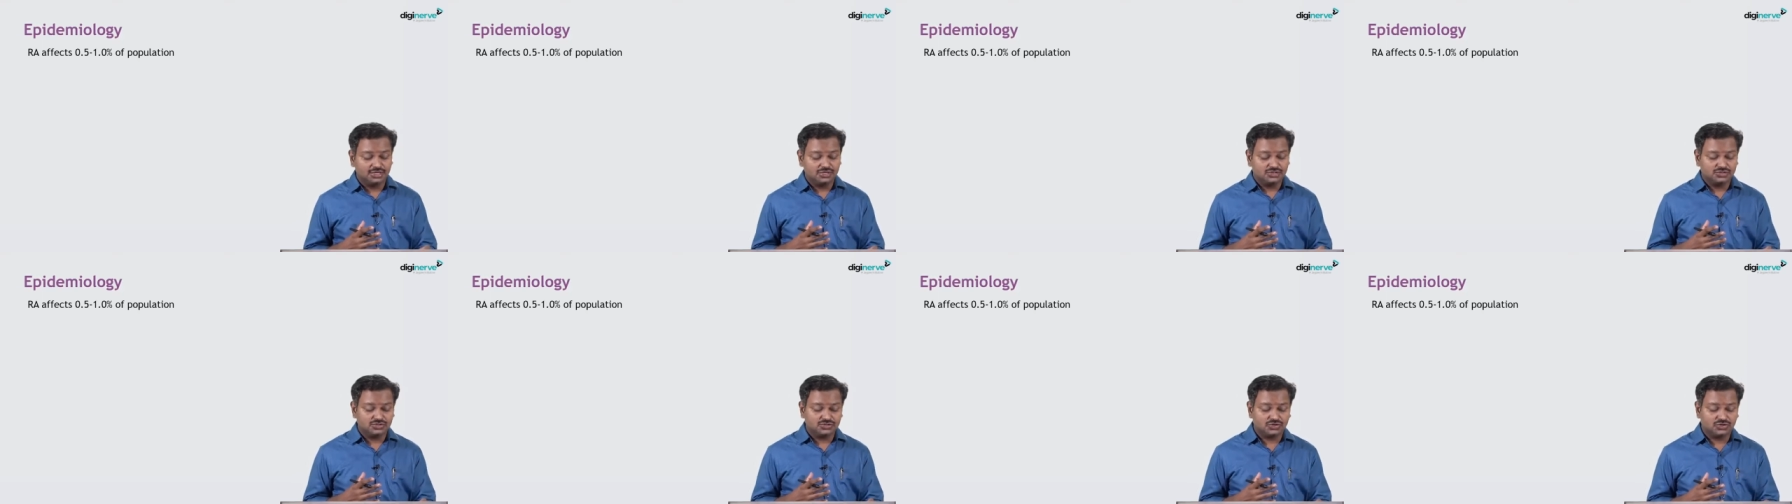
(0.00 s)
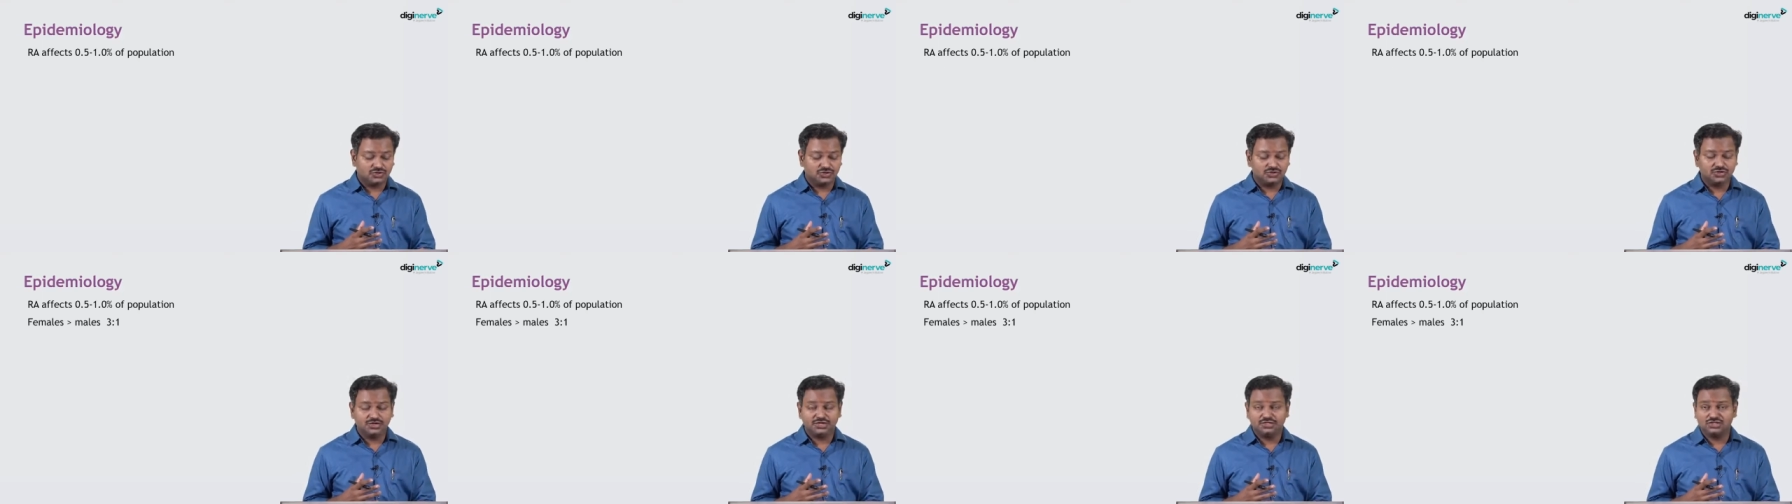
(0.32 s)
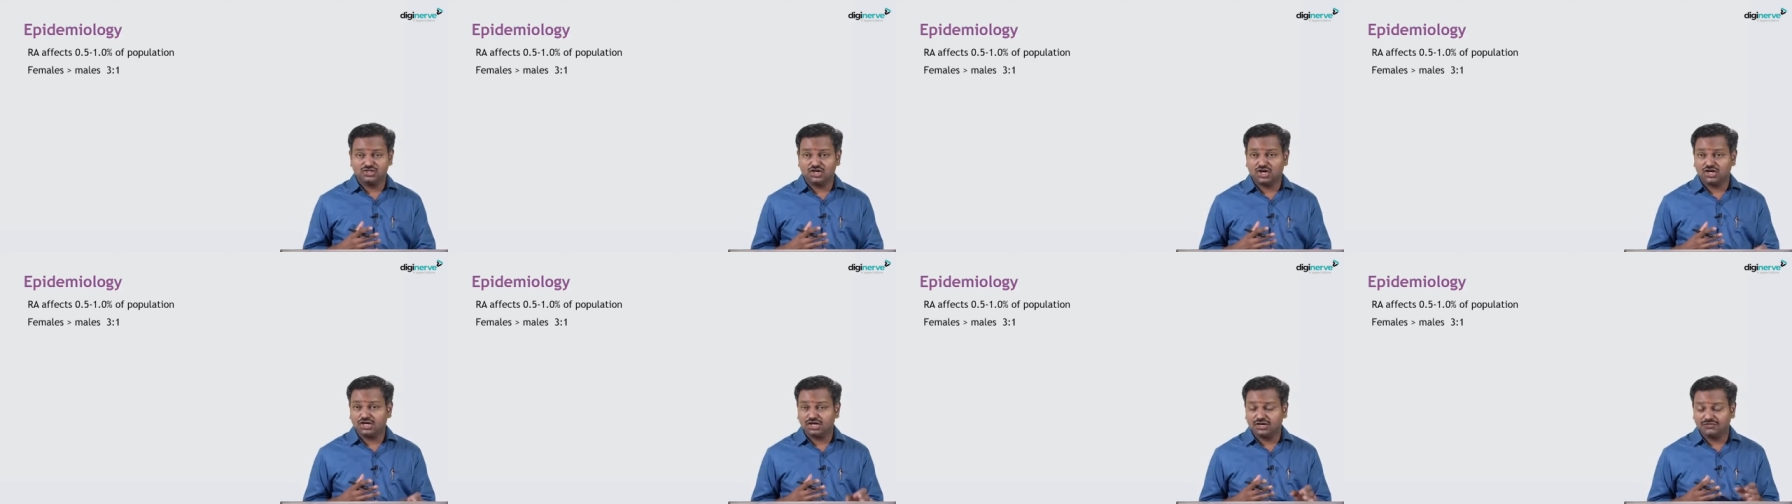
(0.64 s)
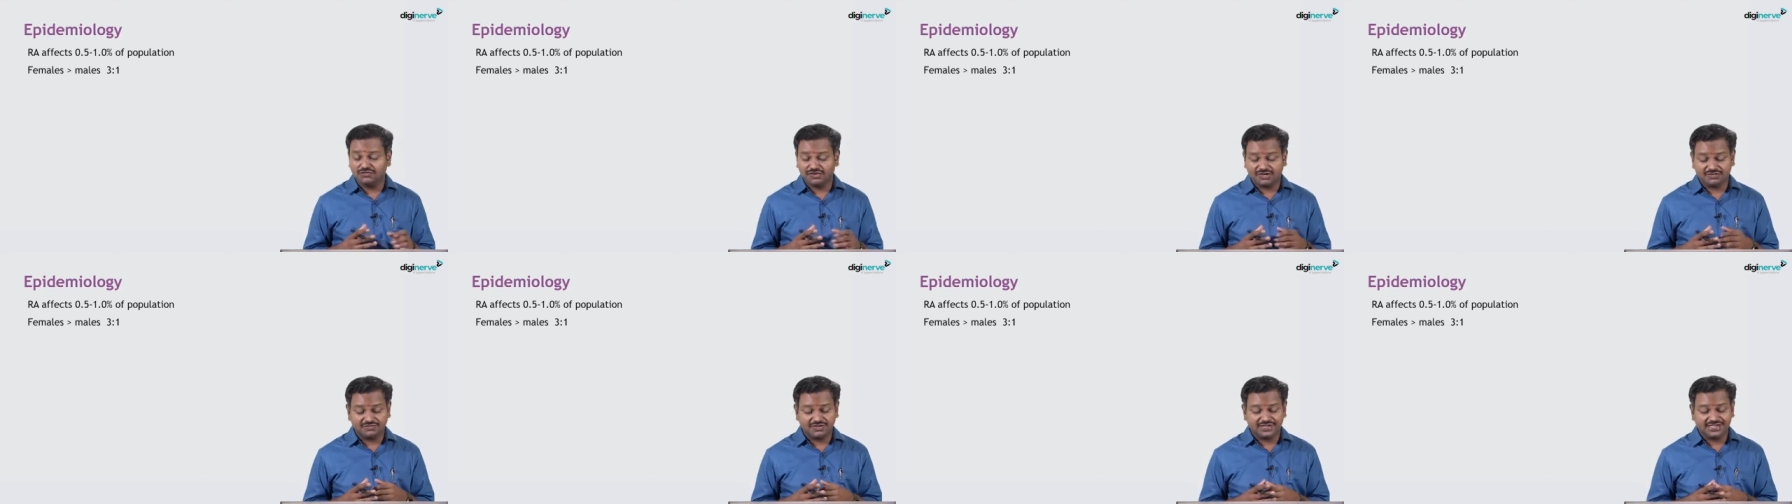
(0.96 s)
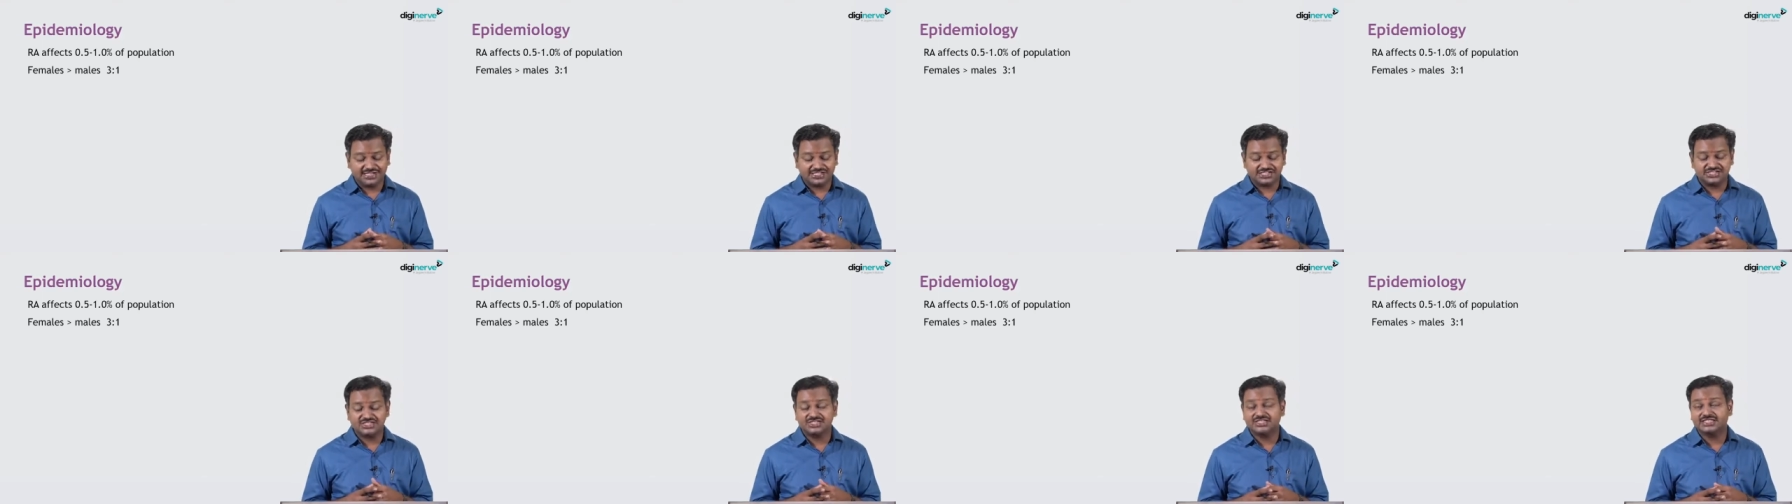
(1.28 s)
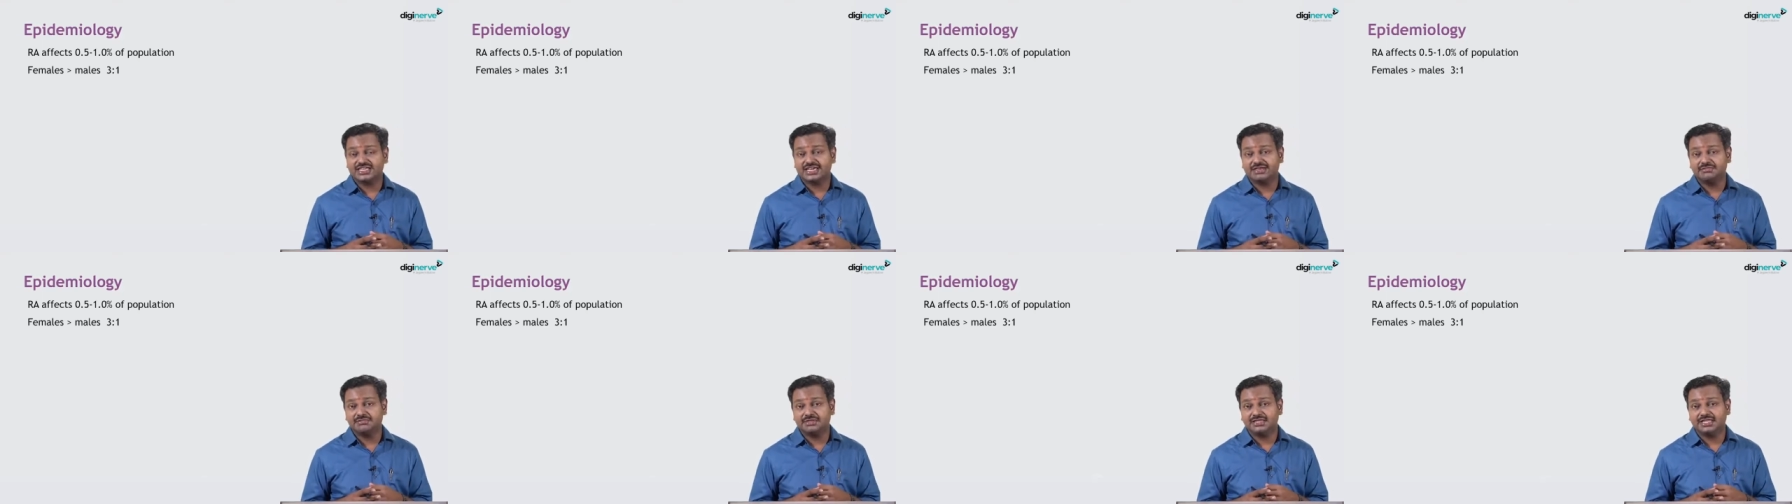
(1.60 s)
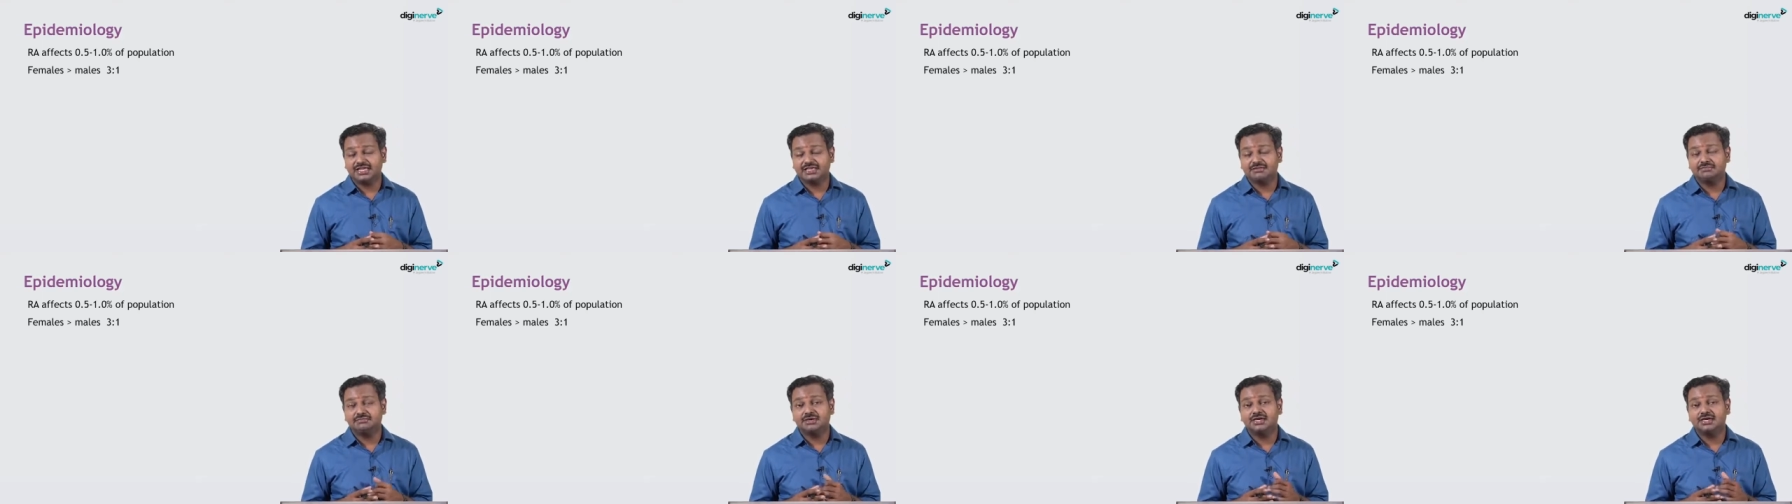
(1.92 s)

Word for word: So geographic variations can be there,